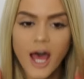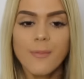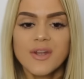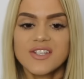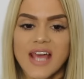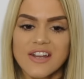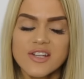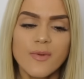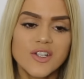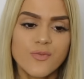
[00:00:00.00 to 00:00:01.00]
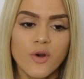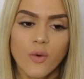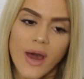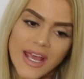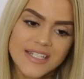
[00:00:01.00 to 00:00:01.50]
But it's actually much more
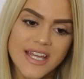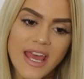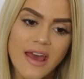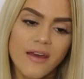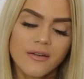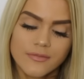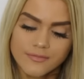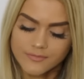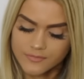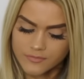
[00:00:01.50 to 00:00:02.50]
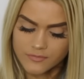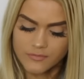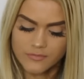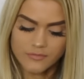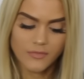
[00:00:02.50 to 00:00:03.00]
quiet here.
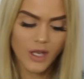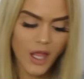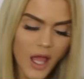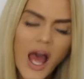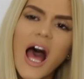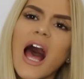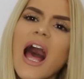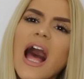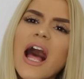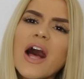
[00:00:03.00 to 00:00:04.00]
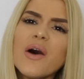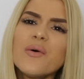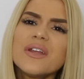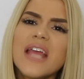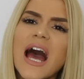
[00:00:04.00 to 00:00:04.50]

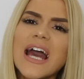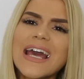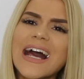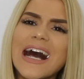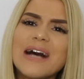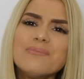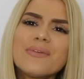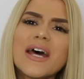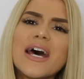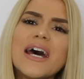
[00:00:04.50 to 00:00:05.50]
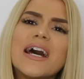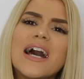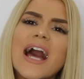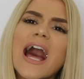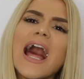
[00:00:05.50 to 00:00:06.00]
Ow, jeg har krampe!
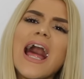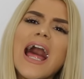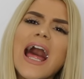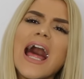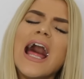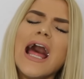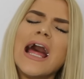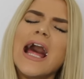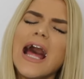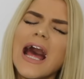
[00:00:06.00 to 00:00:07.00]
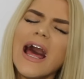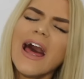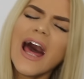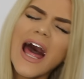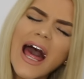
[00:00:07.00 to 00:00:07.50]
Ah!
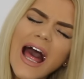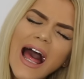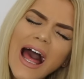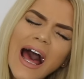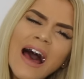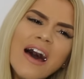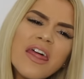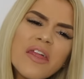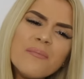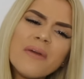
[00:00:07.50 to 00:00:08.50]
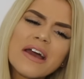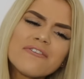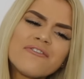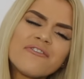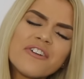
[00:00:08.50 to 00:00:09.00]
Ah!
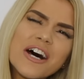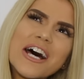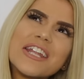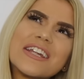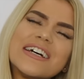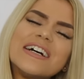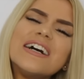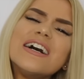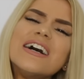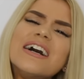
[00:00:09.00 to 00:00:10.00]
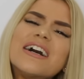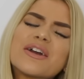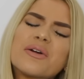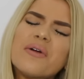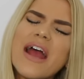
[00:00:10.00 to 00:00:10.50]
My foot! Oh,
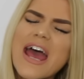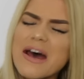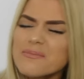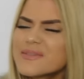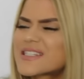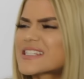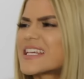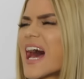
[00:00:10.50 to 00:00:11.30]
cramps!